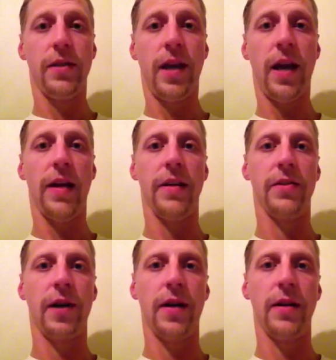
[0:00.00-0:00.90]

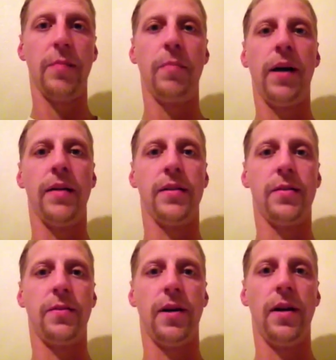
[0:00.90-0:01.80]
cannons right at the bends
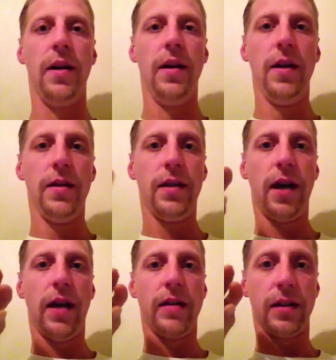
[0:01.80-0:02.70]
to where the
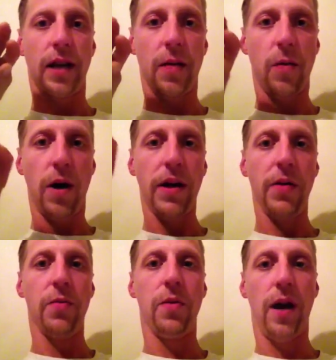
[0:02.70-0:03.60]
guys are like
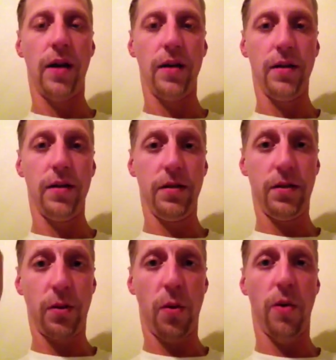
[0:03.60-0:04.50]
walking right
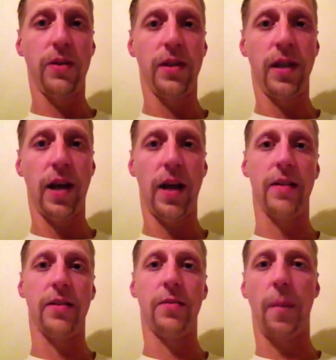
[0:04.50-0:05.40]
towards the
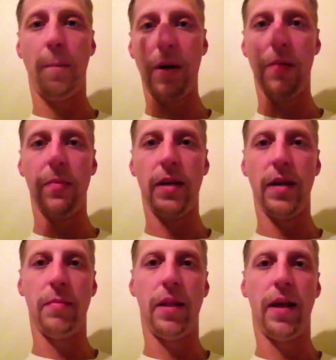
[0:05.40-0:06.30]
cannons to where, boom, they
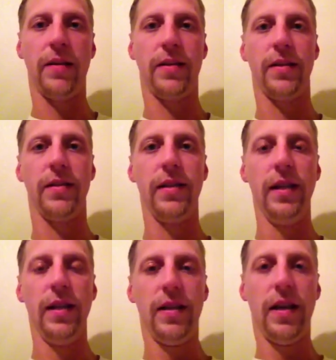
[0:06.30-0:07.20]
get blasted.
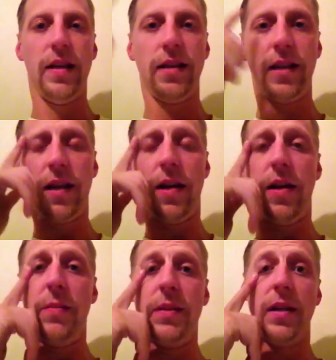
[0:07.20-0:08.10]
That thing
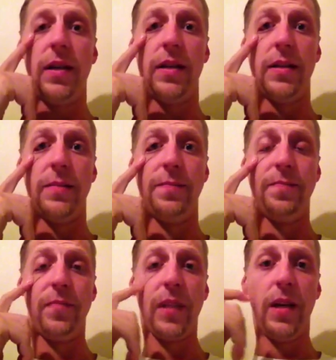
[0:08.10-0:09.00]
helped.
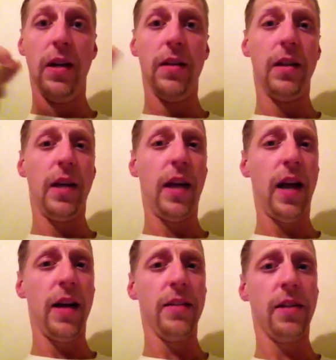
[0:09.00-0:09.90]
The
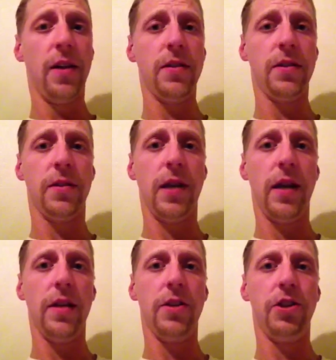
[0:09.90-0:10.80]
cannons also, they
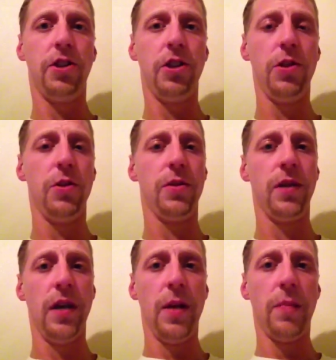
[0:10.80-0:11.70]
could shoot
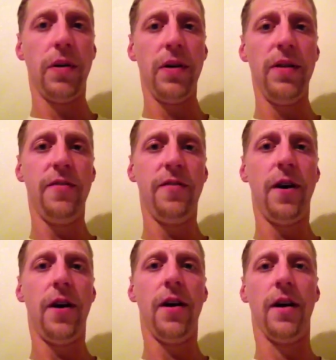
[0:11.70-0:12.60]
pretty
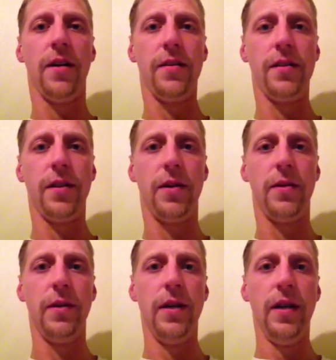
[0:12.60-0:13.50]
far.
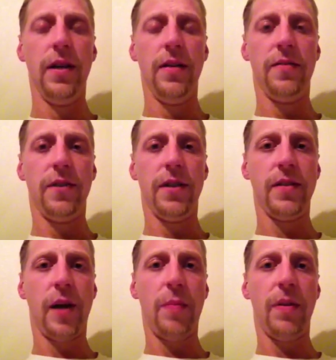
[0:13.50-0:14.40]
So, for
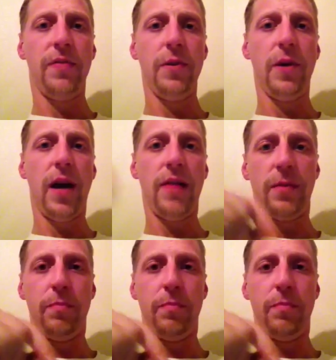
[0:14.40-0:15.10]
example, if you have a